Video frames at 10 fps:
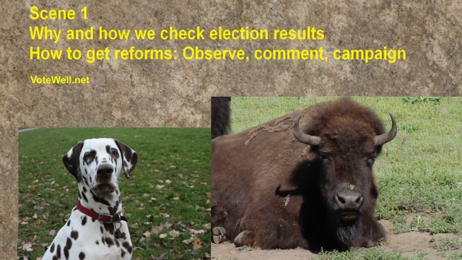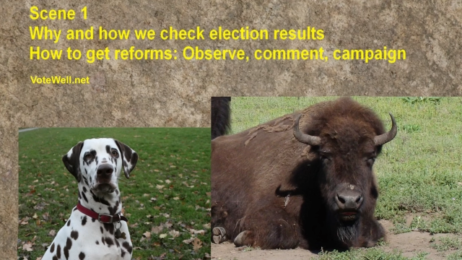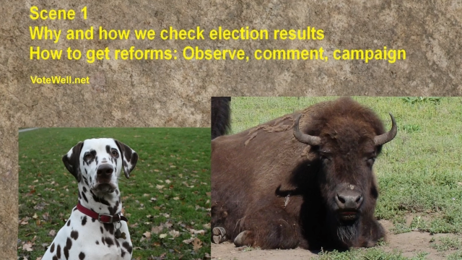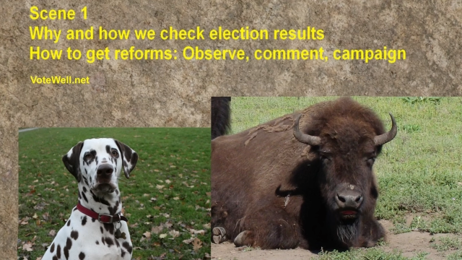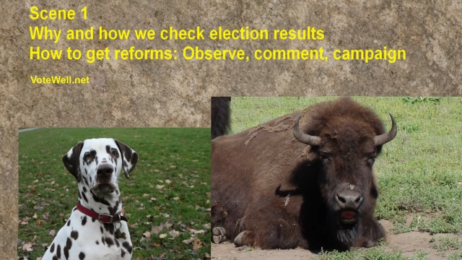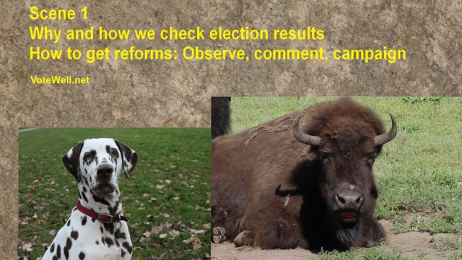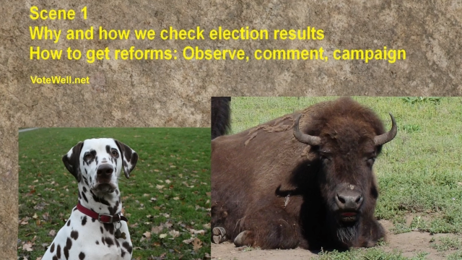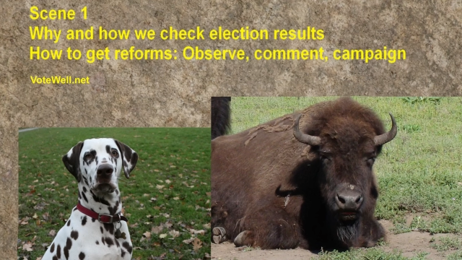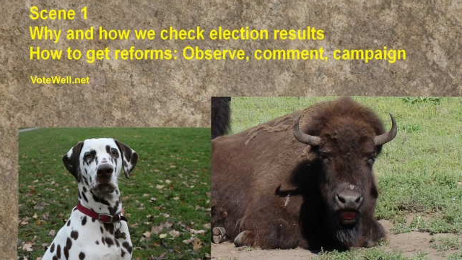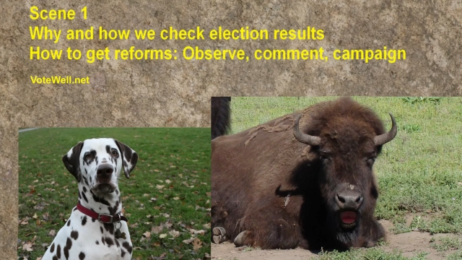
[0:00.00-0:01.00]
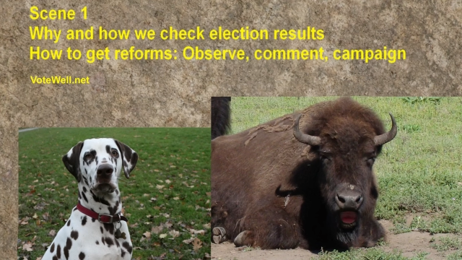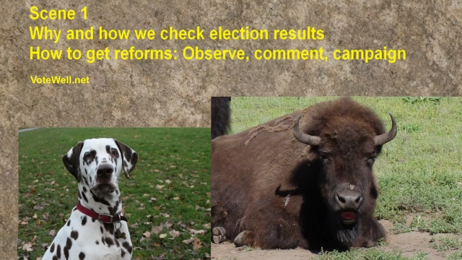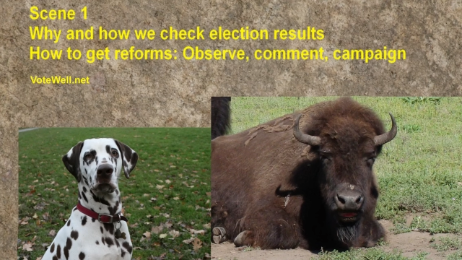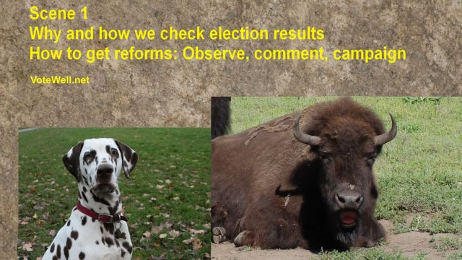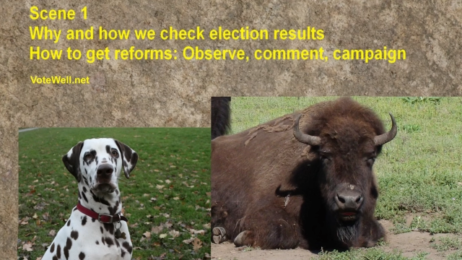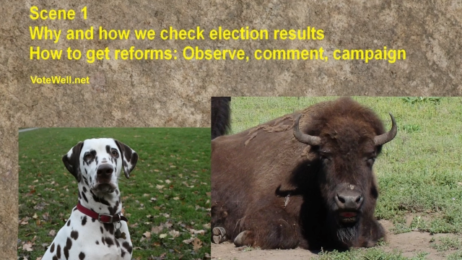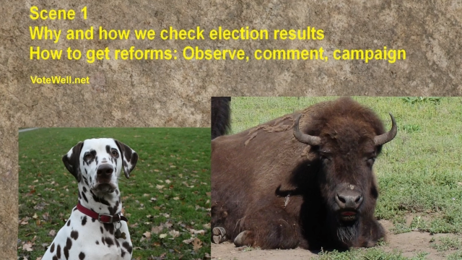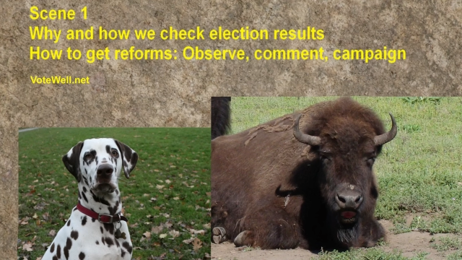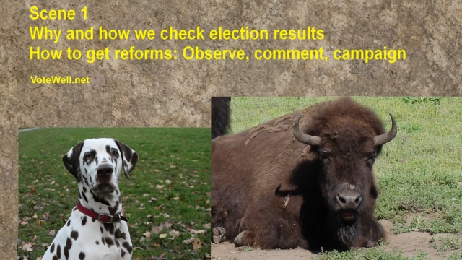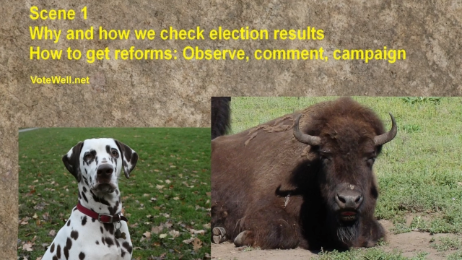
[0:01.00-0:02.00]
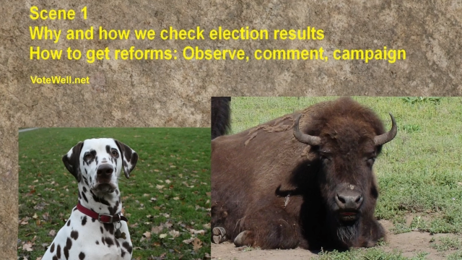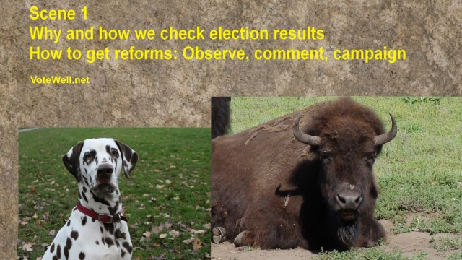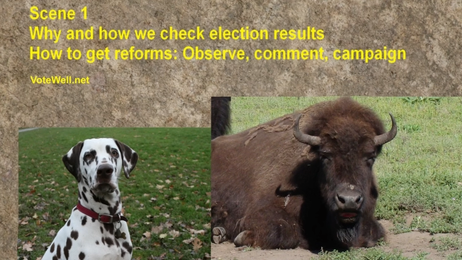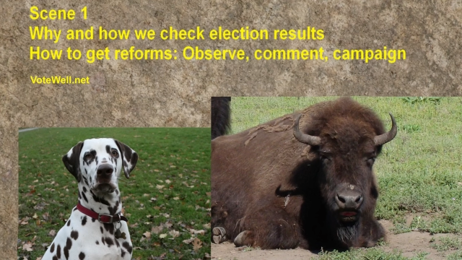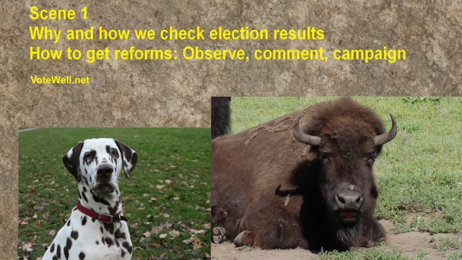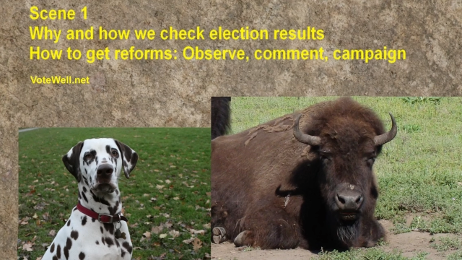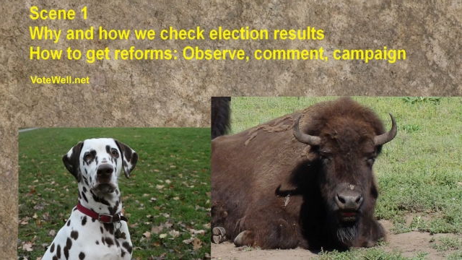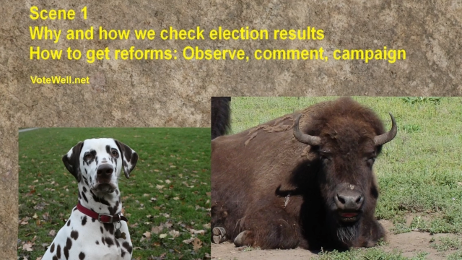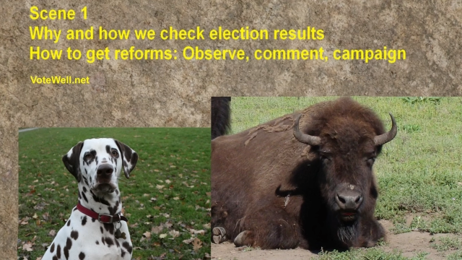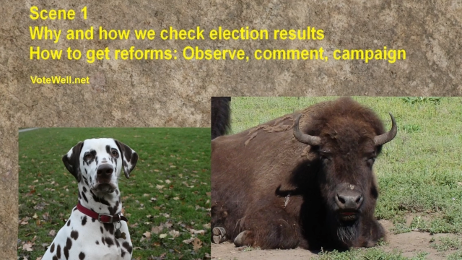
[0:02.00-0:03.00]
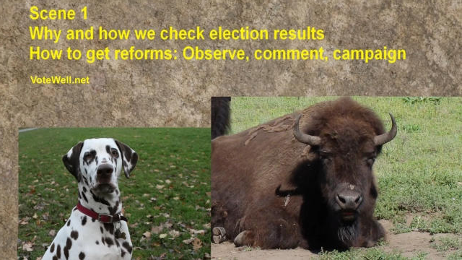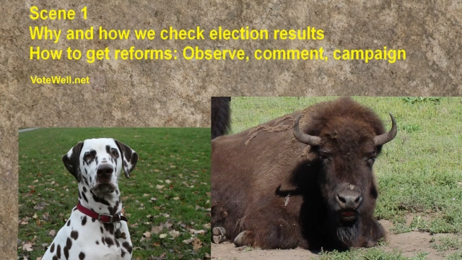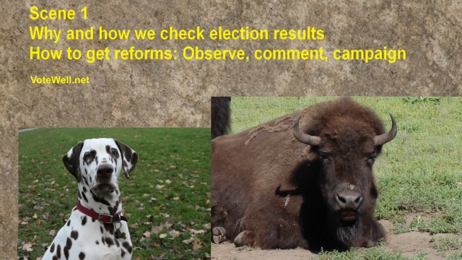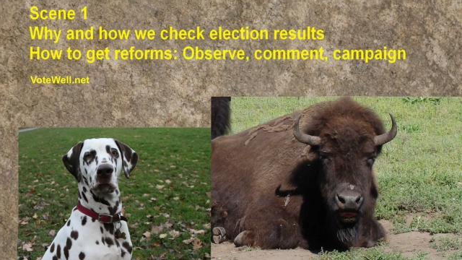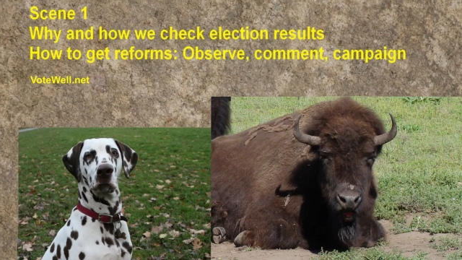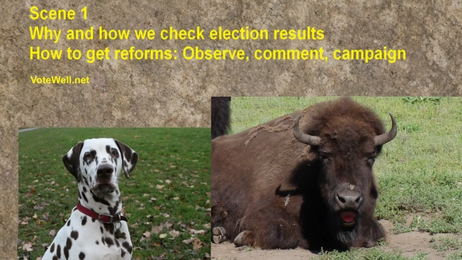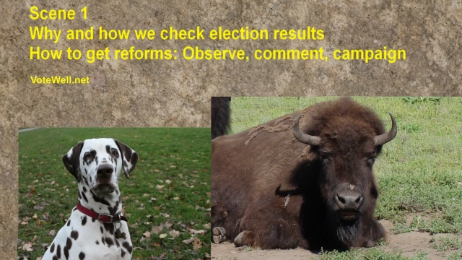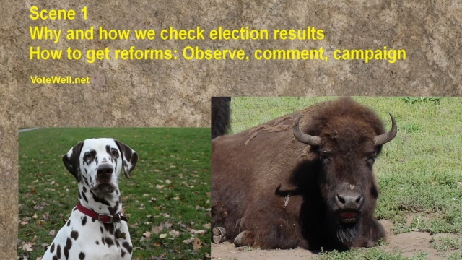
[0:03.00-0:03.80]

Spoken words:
No face is visible, so there are no lips to read.